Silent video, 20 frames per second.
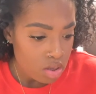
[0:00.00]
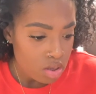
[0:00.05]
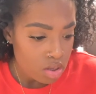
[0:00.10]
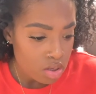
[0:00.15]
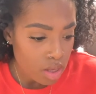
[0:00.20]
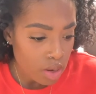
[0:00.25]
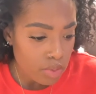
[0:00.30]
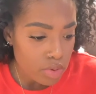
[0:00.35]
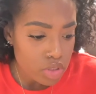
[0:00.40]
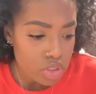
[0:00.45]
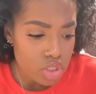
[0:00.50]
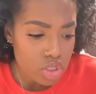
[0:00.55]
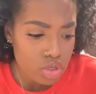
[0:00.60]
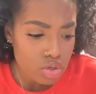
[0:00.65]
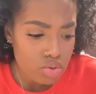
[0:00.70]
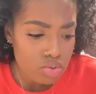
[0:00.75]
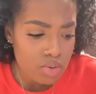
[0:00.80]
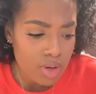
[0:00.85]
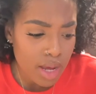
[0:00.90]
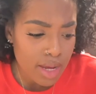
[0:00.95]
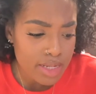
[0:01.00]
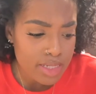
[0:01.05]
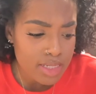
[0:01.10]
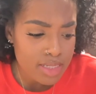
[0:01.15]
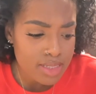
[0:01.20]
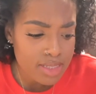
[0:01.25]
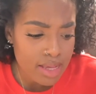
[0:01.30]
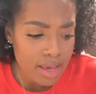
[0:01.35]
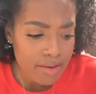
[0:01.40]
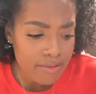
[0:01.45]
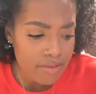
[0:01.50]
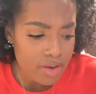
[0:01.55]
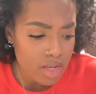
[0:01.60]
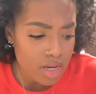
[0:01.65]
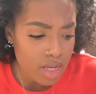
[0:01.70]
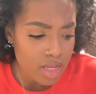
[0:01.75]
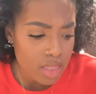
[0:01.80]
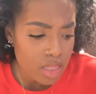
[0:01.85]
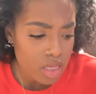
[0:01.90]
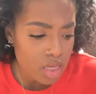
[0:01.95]
they were 297
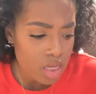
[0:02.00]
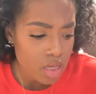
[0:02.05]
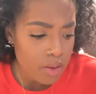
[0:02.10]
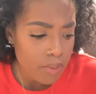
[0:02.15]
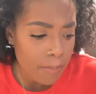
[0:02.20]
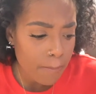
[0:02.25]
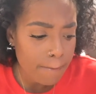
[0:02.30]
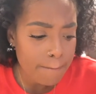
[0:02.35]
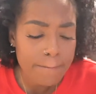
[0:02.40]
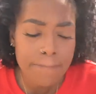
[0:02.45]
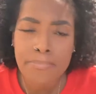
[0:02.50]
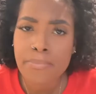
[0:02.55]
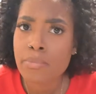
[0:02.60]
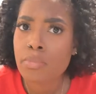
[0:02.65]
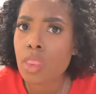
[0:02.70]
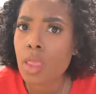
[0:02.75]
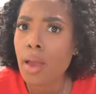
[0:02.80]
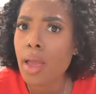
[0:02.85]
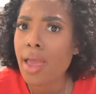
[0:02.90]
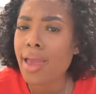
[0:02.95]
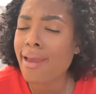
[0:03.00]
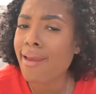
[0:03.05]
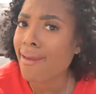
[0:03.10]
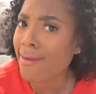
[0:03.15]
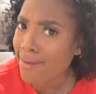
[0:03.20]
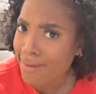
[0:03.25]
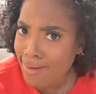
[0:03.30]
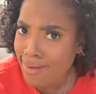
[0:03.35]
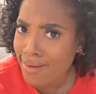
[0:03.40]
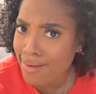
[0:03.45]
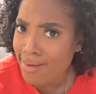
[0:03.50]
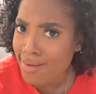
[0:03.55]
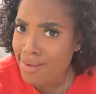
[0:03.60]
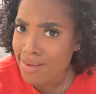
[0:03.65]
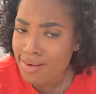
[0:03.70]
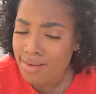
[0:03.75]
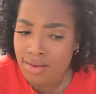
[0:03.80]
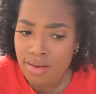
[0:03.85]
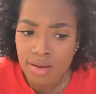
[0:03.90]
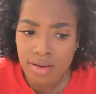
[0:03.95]
I think.
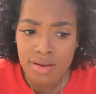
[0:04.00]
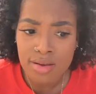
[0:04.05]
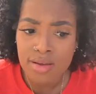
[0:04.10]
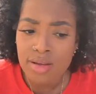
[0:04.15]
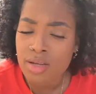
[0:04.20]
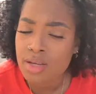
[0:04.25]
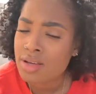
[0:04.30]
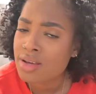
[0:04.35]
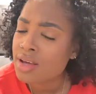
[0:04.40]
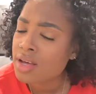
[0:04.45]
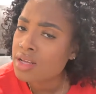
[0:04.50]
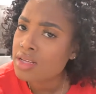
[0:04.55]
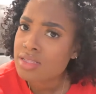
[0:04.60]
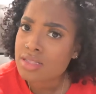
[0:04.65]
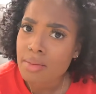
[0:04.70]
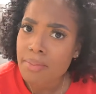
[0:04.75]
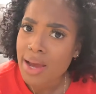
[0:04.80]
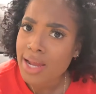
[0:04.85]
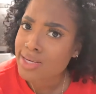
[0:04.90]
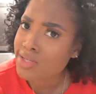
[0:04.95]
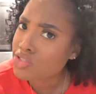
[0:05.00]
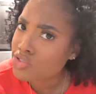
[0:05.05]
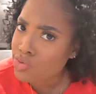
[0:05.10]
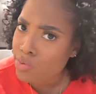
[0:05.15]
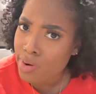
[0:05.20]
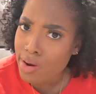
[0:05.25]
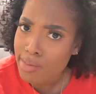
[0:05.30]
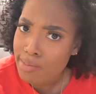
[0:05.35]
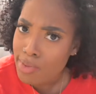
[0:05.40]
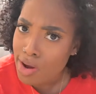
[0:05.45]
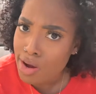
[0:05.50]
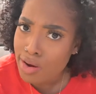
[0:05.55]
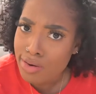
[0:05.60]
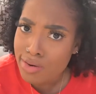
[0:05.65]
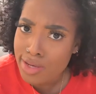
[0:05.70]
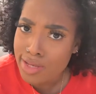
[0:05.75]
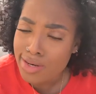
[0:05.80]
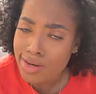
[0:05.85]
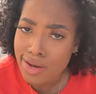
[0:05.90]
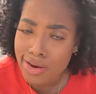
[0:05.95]
And somebody's grandma
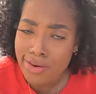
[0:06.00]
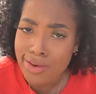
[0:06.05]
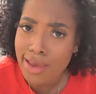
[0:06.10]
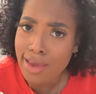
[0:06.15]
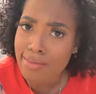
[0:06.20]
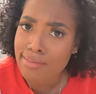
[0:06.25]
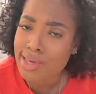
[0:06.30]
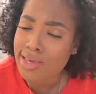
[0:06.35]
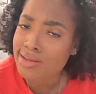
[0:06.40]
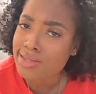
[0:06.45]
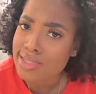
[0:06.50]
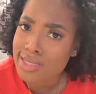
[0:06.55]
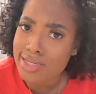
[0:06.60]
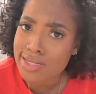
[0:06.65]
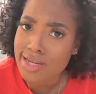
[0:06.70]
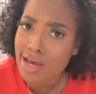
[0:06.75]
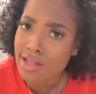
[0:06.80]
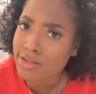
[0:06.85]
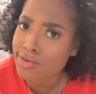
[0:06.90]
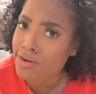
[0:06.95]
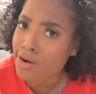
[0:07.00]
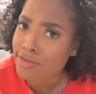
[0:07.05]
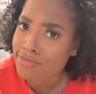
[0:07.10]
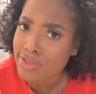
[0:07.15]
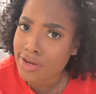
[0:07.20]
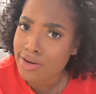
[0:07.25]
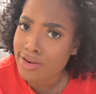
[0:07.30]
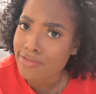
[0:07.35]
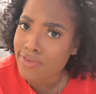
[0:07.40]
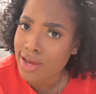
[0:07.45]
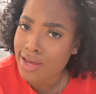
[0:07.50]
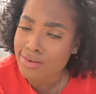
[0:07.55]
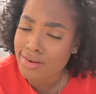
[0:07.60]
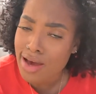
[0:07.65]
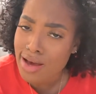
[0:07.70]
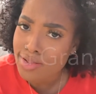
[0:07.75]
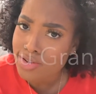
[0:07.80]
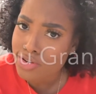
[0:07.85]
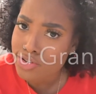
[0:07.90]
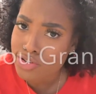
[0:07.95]
in there gave me a $10 off
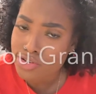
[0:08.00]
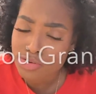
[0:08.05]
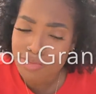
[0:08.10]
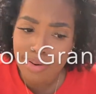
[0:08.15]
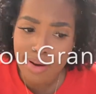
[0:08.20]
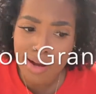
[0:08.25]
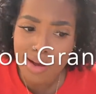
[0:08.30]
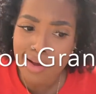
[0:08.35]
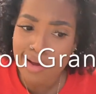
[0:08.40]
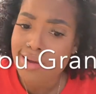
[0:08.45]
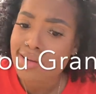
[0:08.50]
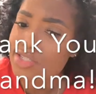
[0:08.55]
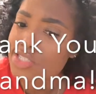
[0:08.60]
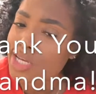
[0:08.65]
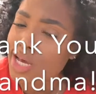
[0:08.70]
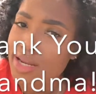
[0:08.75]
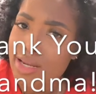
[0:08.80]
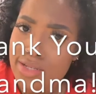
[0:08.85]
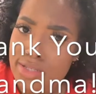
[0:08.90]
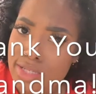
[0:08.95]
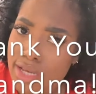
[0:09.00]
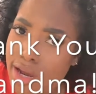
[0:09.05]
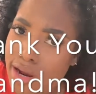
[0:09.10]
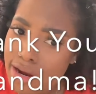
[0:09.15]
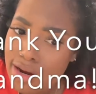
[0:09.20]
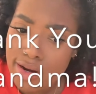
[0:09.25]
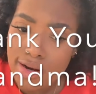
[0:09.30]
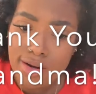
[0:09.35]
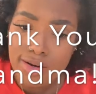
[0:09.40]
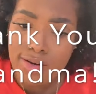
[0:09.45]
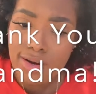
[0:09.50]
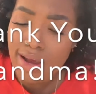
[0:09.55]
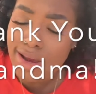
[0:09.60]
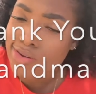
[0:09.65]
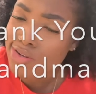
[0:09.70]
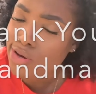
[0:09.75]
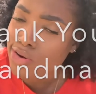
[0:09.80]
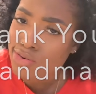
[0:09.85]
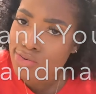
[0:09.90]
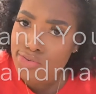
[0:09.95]
$35 coupon. Shout out to her. I
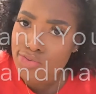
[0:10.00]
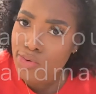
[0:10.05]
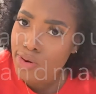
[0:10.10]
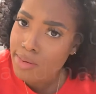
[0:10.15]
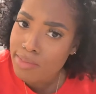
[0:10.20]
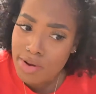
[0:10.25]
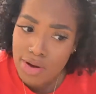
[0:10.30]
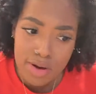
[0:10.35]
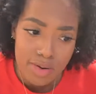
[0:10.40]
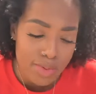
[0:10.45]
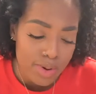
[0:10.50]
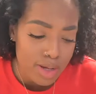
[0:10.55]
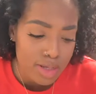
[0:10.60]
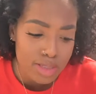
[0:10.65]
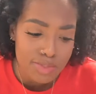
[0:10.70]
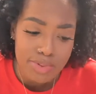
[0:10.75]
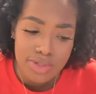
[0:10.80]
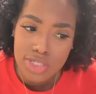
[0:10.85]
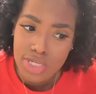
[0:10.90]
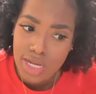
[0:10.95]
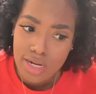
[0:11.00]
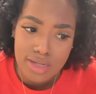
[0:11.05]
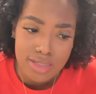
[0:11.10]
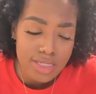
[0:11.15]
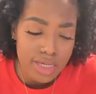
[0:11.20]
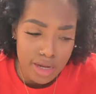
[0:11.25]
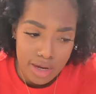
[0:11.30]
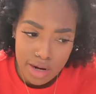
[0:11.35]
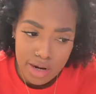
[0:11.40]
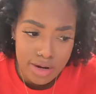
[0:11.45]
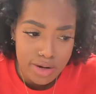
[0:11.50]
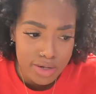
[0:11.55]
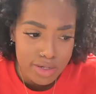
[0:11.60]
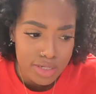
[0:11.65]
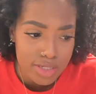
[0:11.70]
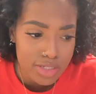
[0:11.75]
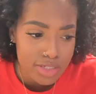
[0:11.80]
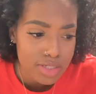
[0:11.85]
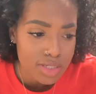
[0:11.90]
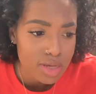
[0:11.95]
don't know whose grandma it was, but shout out to her
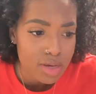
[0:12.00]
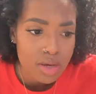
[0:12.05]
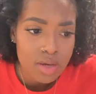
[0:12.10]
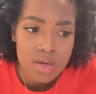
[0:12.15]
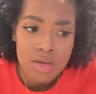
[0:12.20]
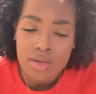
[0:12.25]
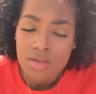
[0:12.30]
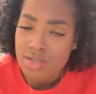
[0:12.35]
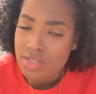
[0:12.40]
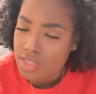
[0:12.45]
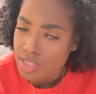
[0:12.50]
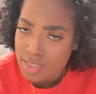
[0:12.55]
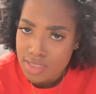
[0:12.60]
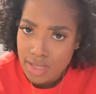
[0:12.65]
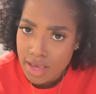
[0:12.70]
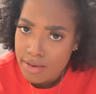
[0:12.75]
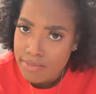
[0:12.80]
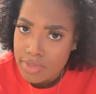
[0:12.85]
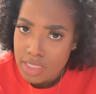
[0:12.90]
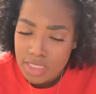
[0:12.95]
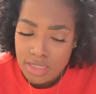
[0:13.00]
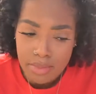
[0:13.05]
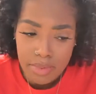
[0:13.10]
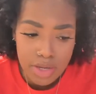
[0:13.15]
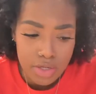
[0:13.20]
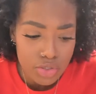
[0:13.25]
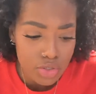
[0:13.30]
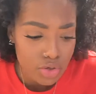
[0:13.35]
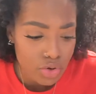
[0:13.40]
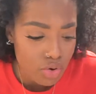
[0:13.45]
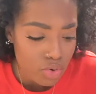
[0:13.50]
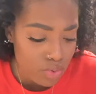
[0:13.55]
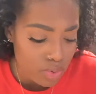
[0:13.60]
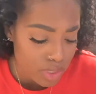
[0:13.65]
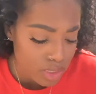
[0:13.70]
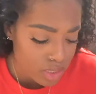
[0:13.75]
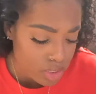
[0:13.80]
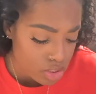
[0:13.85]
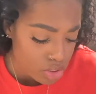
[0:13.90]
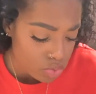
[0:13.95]
because she saved me some extra
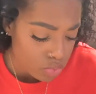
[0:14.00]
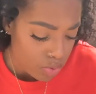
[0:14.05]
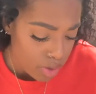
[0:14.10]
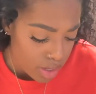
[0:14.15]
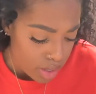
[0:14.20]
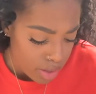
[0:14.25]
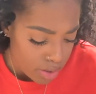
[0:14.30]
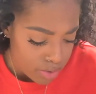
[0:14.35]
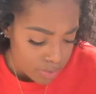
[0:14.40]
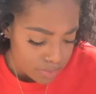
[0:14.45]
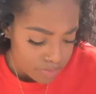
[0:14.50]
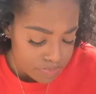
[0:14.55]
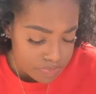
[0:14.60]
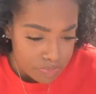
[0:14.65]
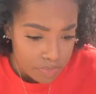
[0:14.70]
coins as well.